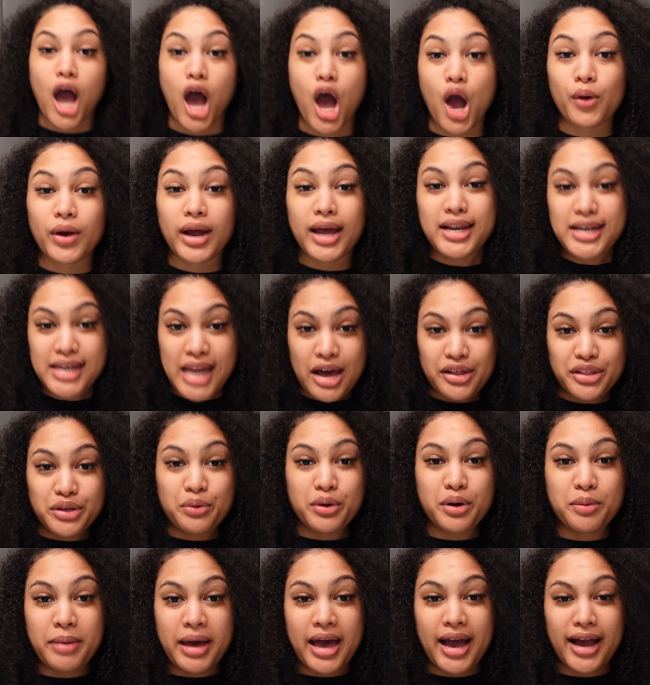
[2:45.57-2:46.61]
All right, now that
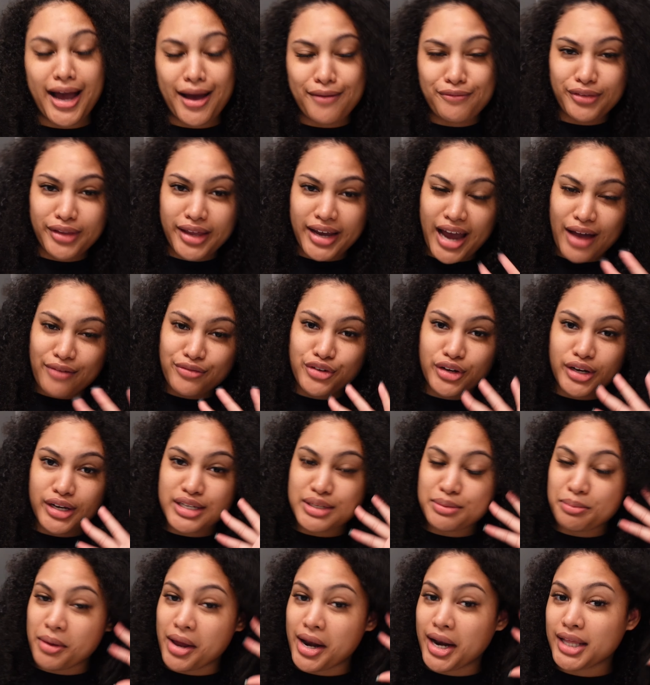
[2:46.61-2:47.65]
we're back, I feel like after
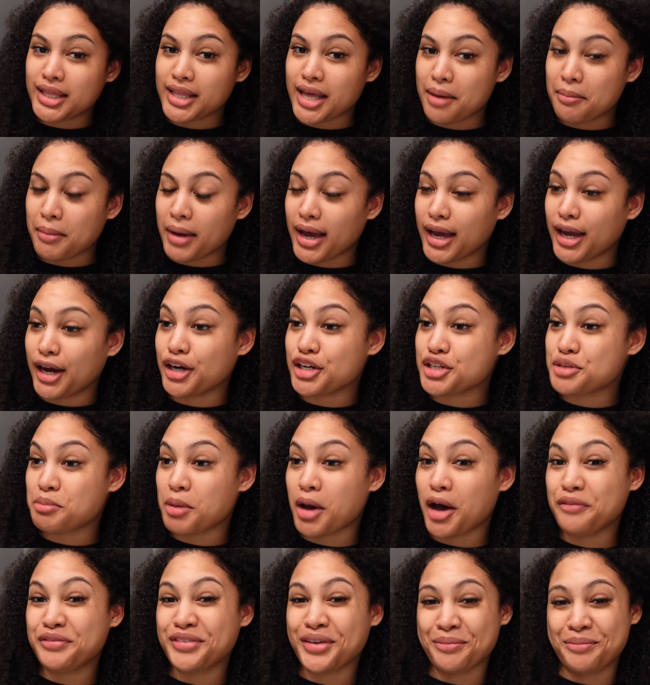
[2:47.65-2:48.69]
explaining that, my hair is
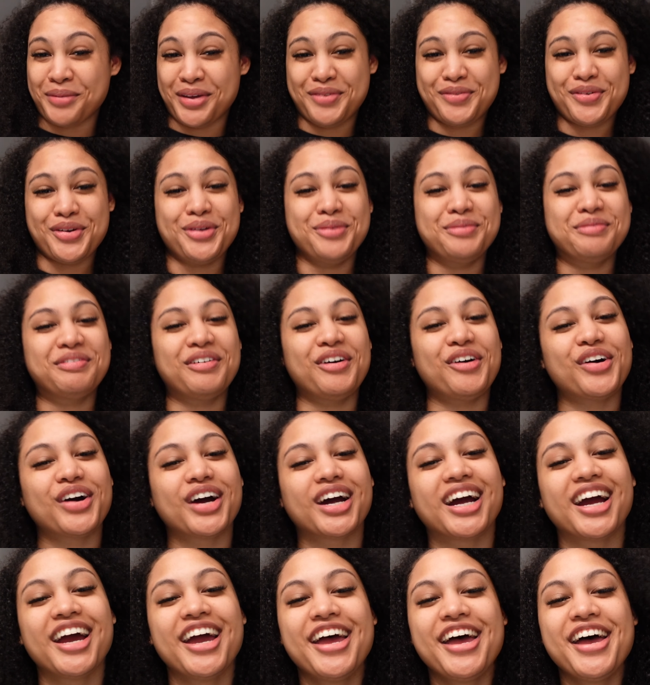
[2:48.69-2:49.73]
puffed up even
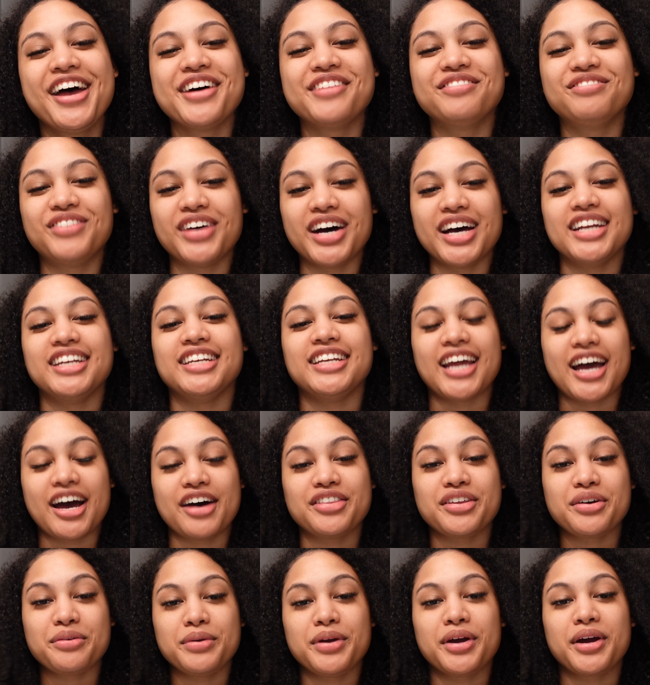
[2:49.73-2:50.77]
more, but now
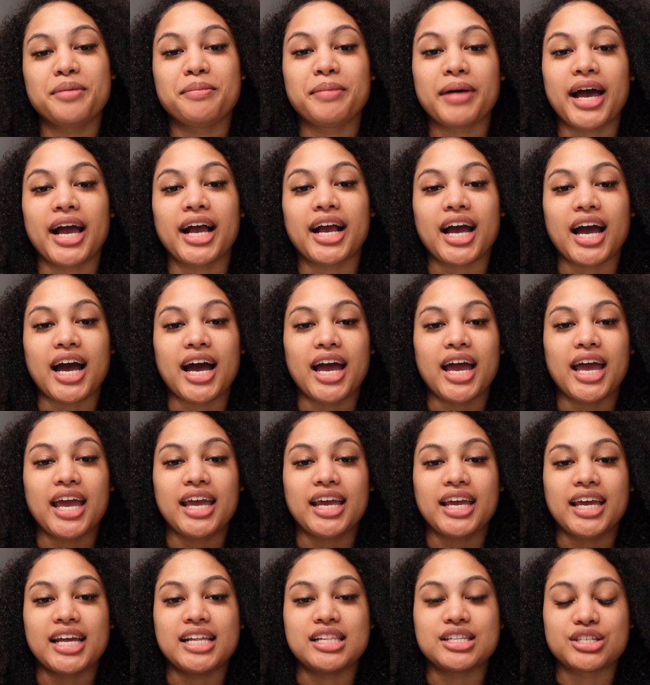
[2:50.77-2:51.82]
that we are back,
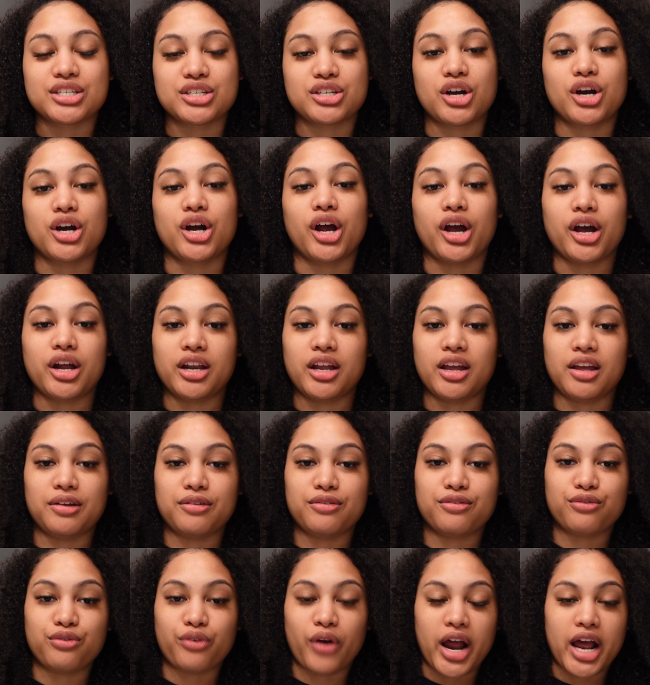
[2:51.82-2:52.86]
I can start on a
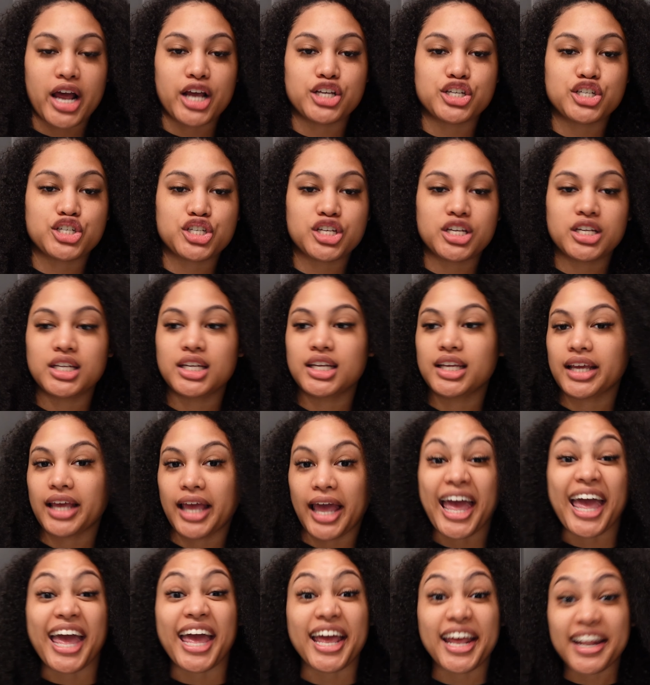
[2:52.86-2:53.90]
fresh
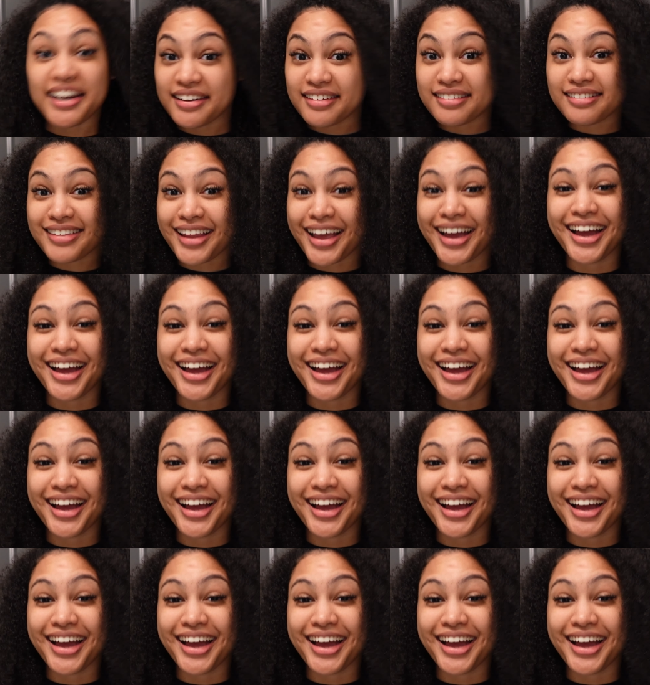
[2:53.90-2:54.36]
head.